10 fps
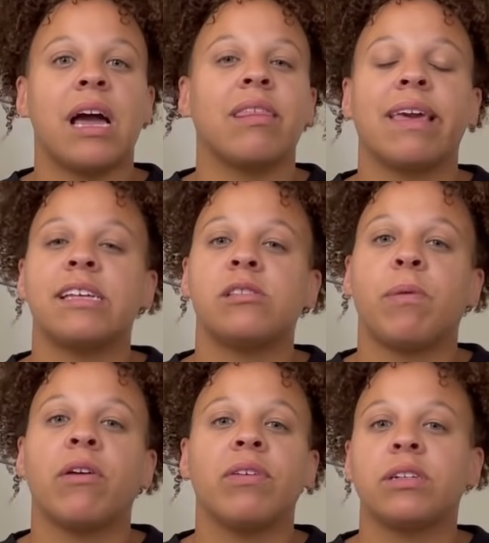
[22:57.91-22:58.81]
I think it's
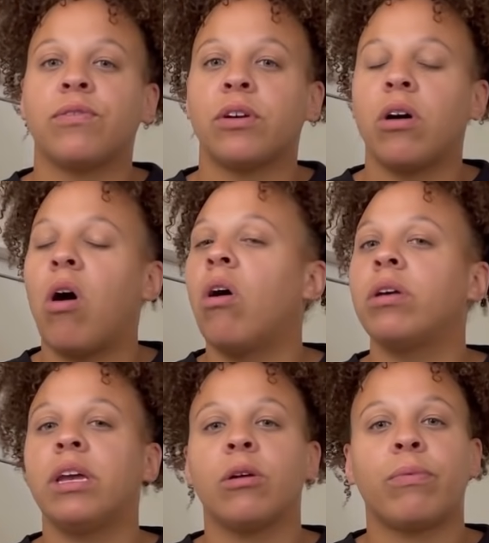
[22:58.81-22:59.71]
perfect for all
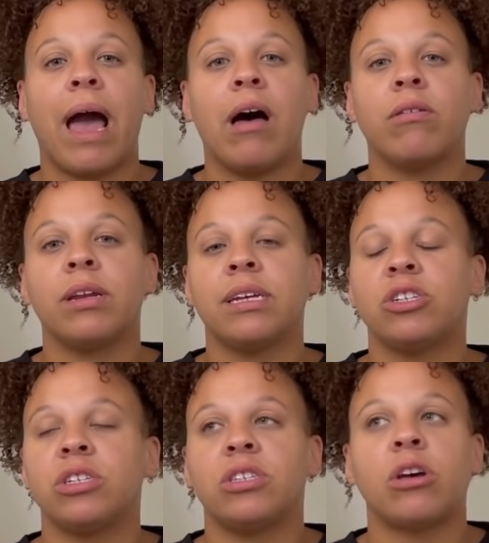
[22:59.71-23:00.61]
year round. It's
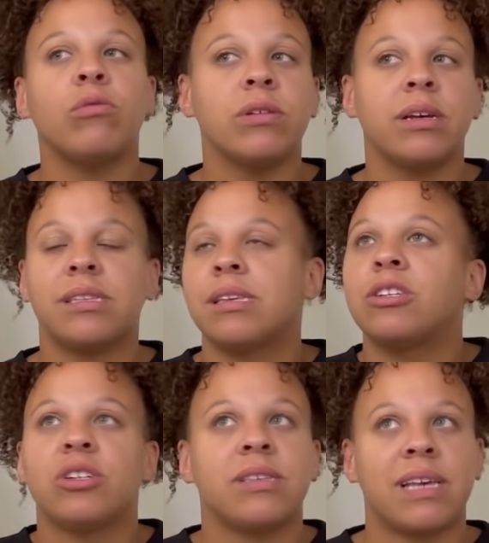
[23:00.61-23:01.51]
just so, it's such
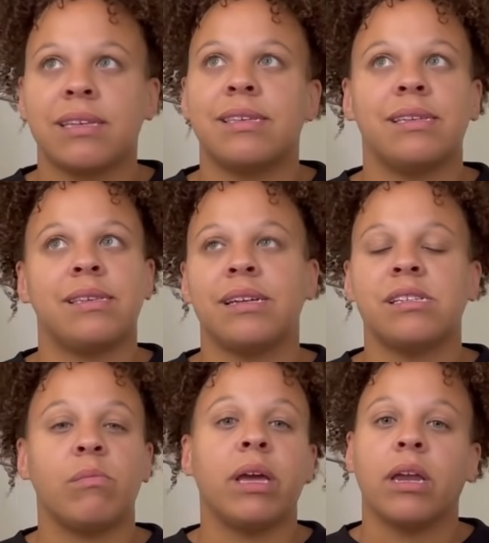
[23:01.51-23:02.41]
a sexy scent
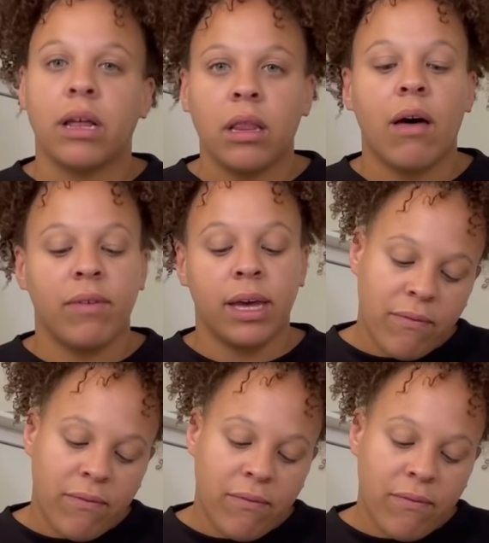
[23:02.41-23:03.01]
to me and I love it.